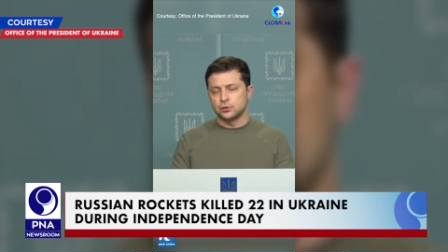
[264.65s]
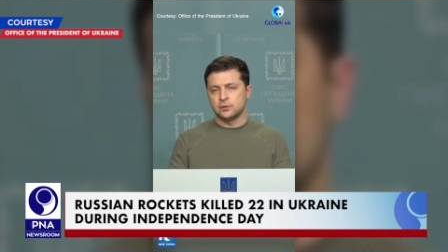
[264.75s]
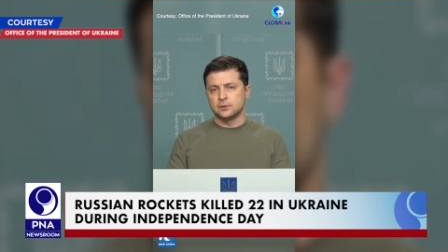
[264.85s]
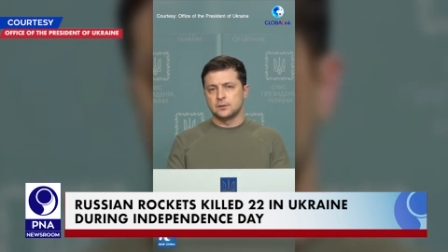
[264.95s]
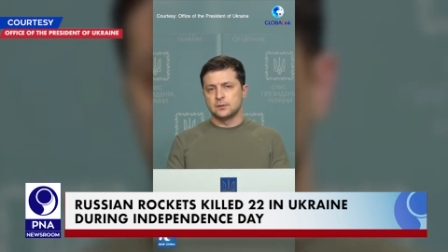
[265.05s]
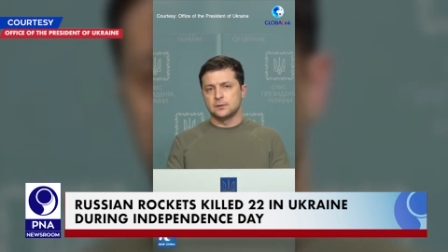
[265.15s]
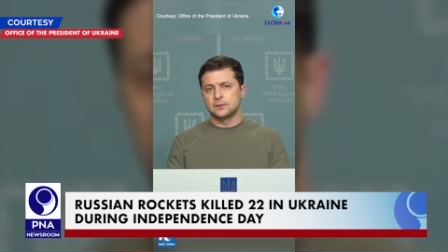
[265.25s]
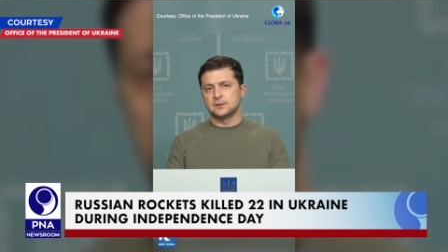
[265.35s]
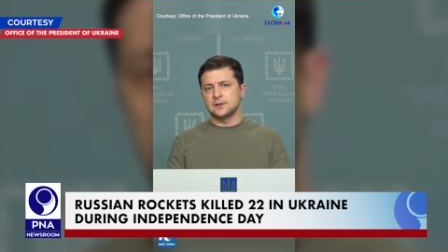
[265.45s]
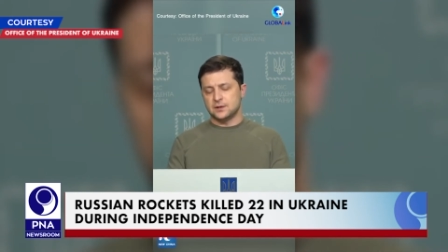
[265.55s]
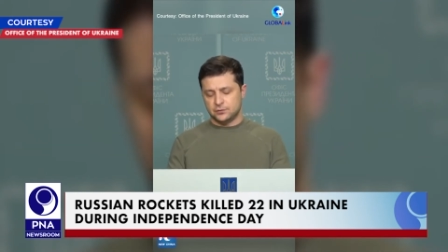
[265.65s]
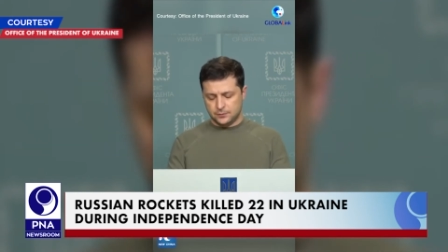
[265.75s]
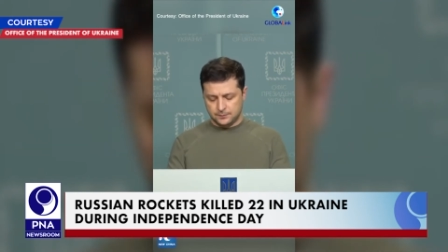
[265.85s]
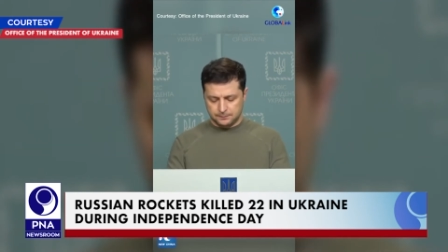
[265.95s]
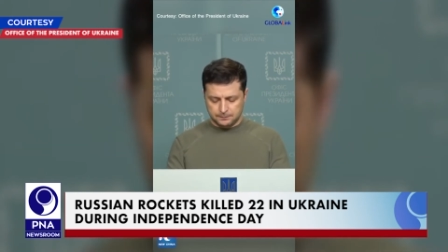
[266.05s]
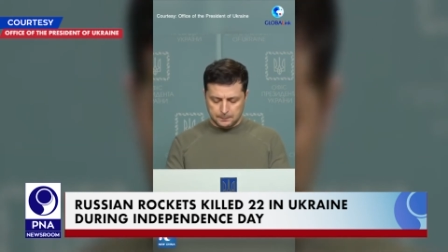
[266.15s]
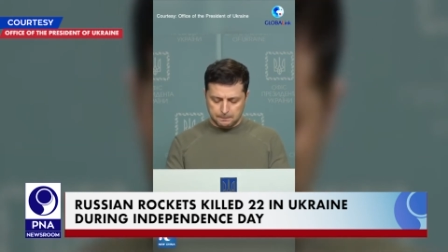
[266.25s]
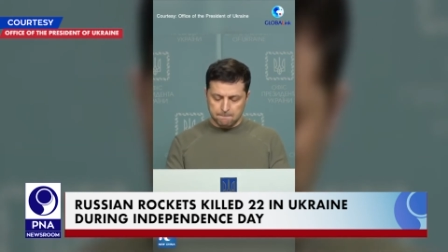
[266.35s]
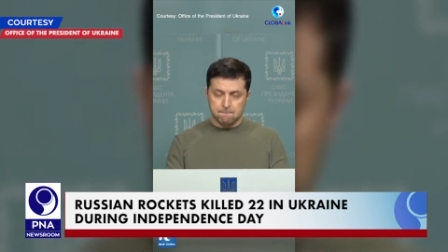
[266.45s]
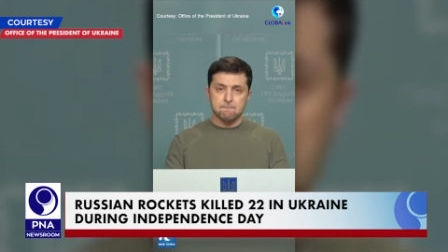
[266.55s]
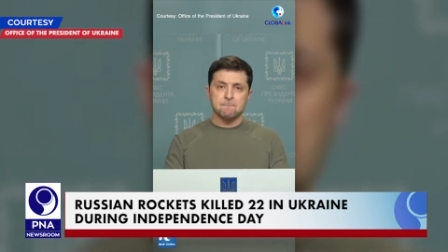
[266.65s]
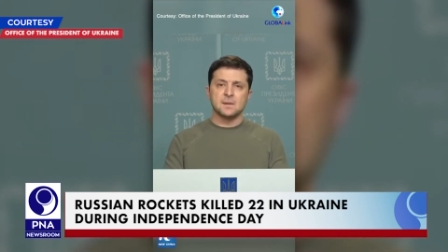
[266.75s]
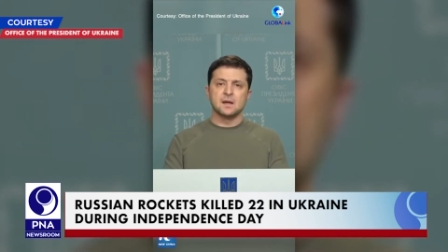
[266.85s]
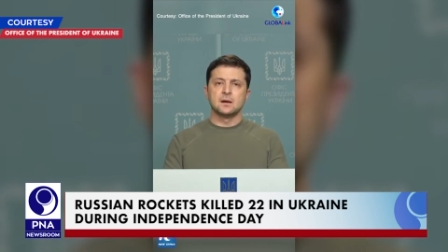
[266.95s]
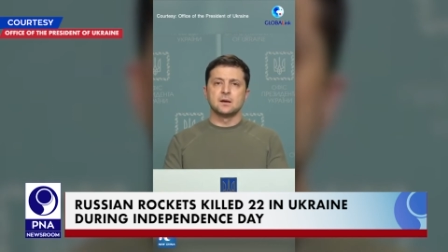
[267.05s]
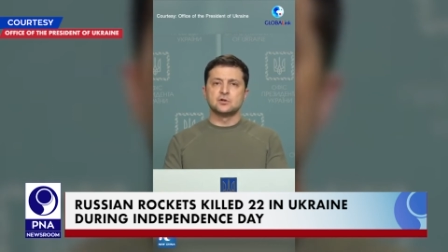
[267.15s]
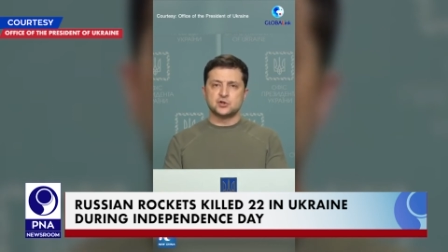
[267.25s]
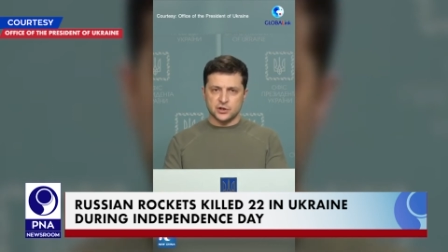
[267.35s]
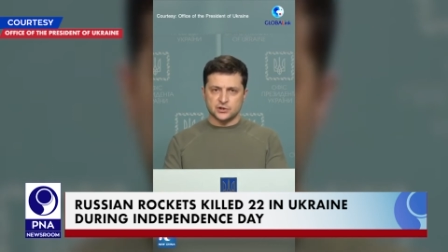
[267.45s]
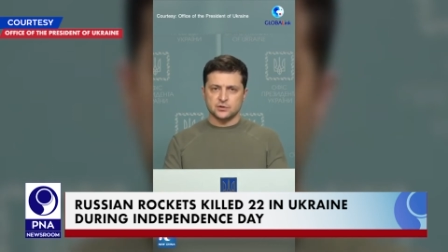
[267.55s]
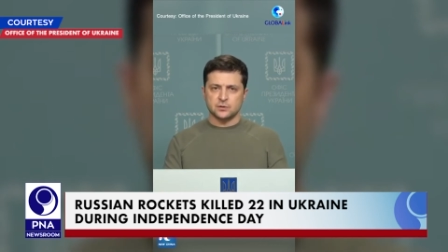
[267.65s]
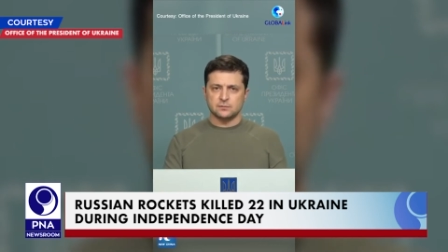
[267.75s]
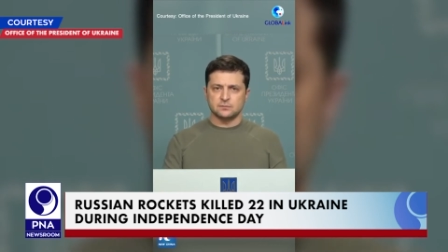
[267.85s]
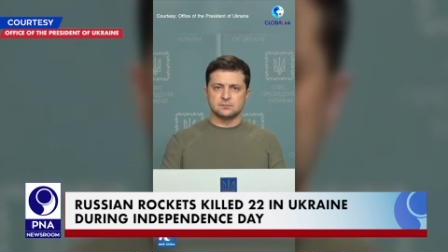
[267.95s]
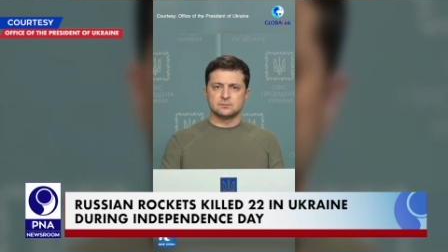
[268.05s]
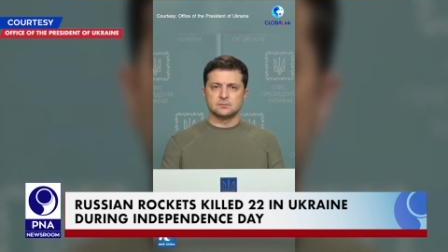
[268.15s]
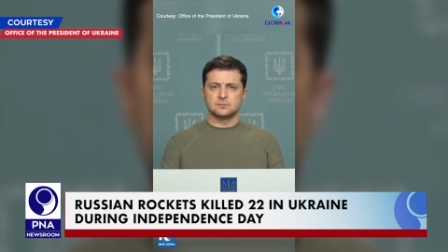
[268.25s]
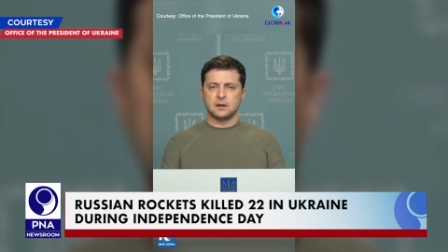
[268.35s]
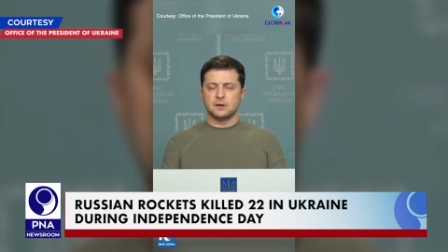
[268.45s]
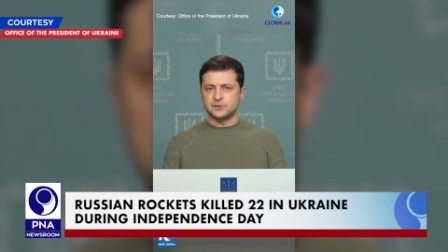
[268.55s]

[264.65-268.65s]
the rockets hit a train in the small town of Chaplyne,